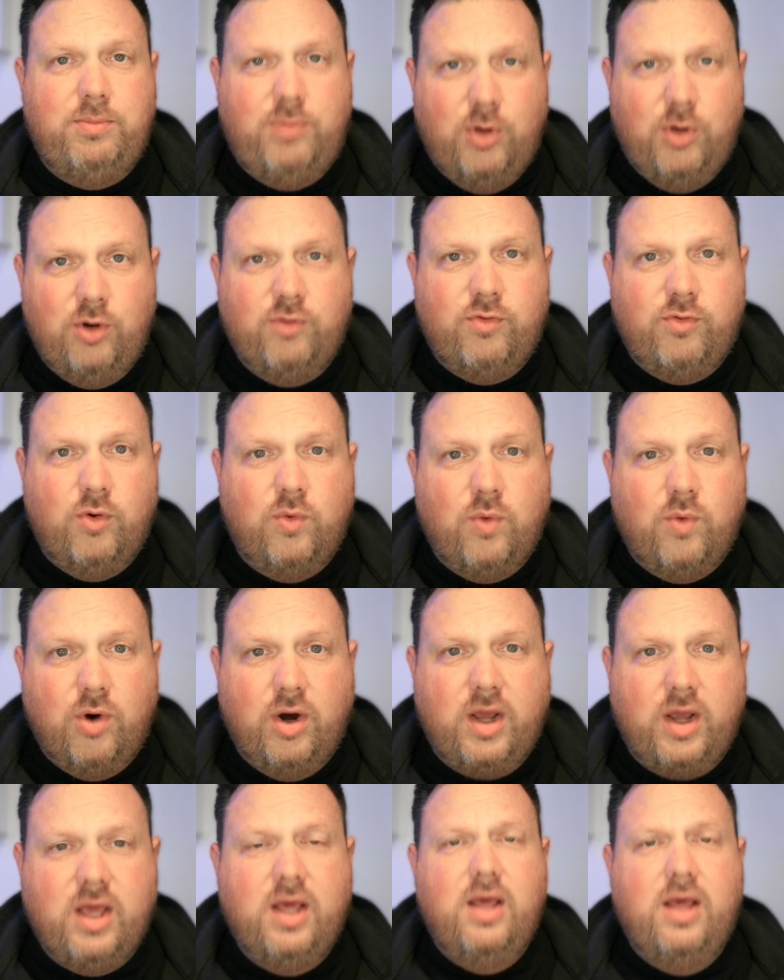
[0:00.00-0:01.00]
beautiful
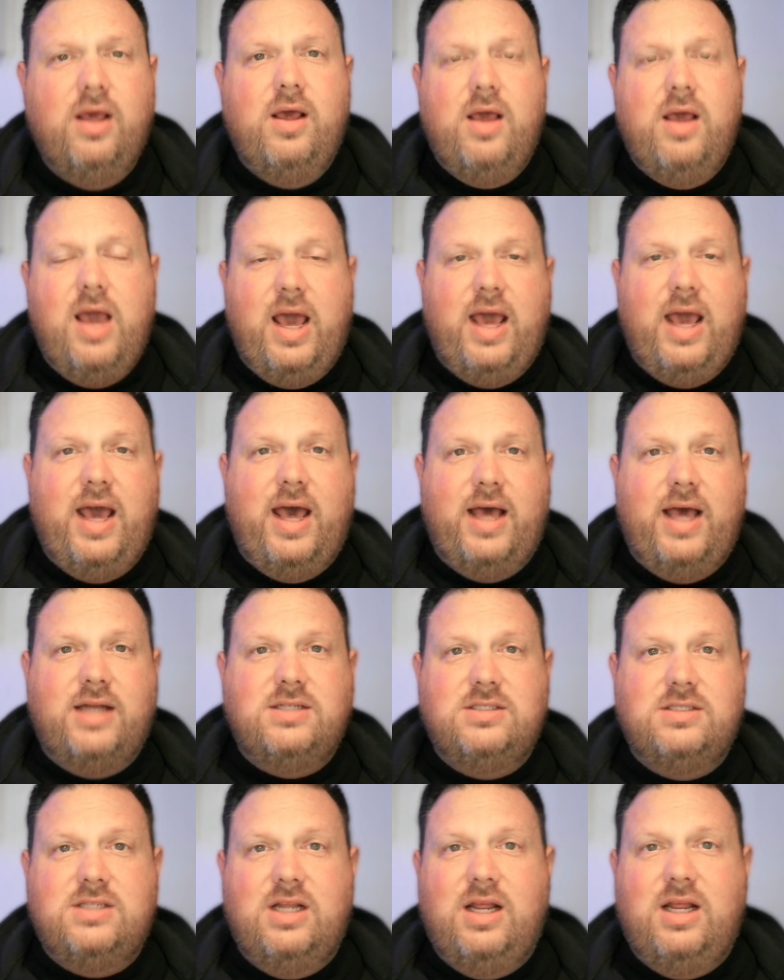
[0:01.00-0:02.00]
work,
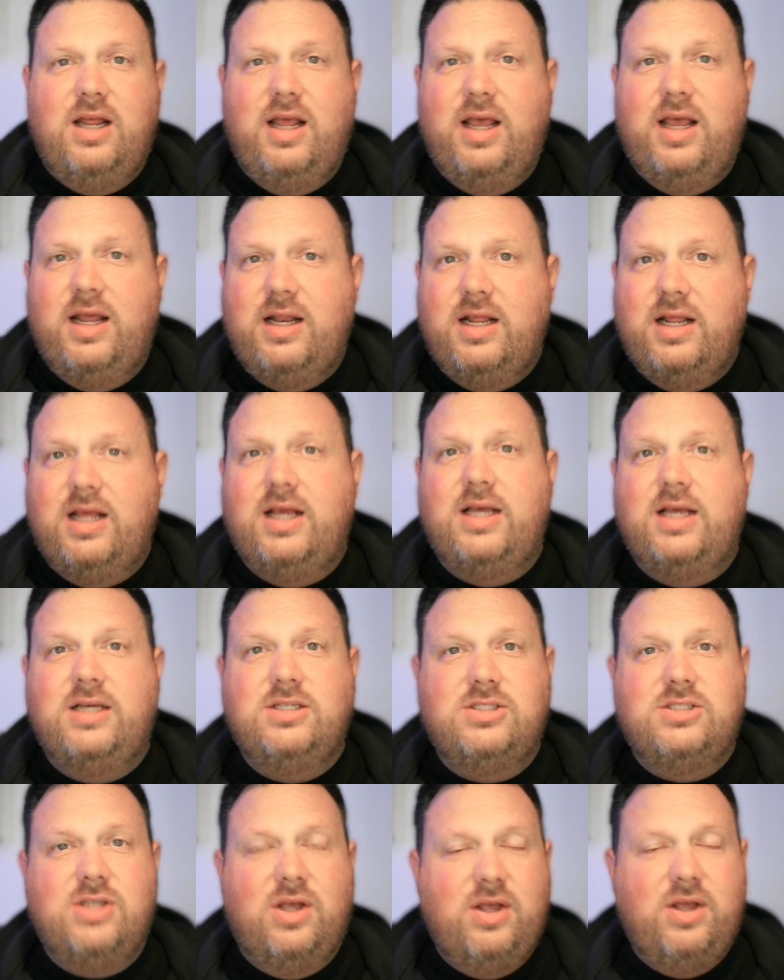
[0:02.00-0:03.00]
and it
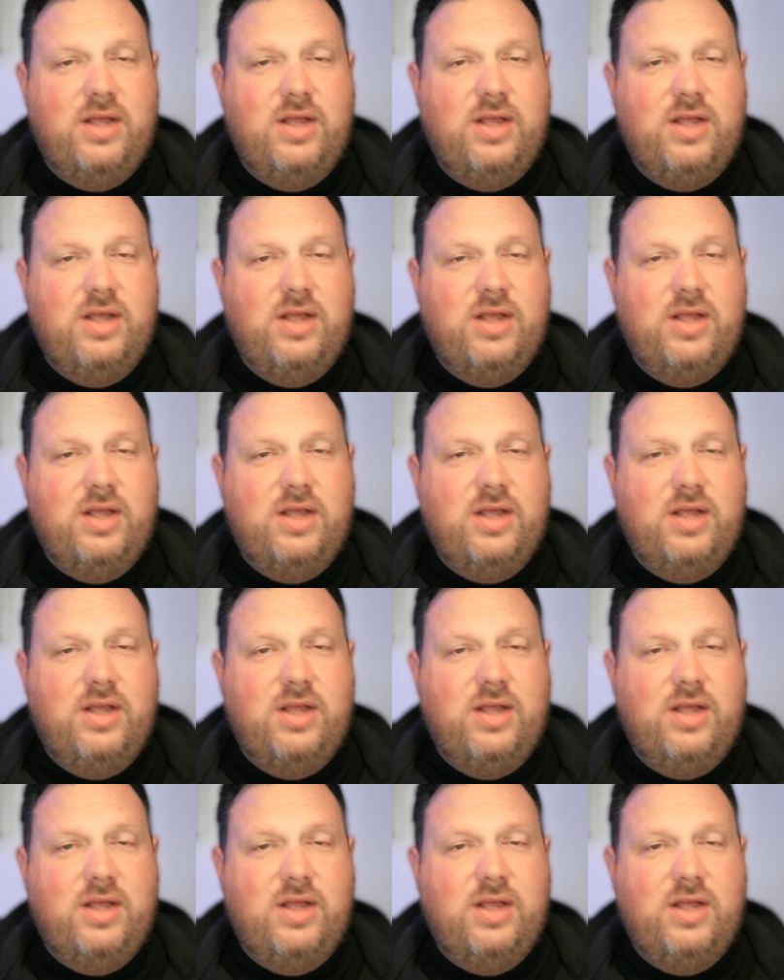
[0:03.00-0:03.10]
is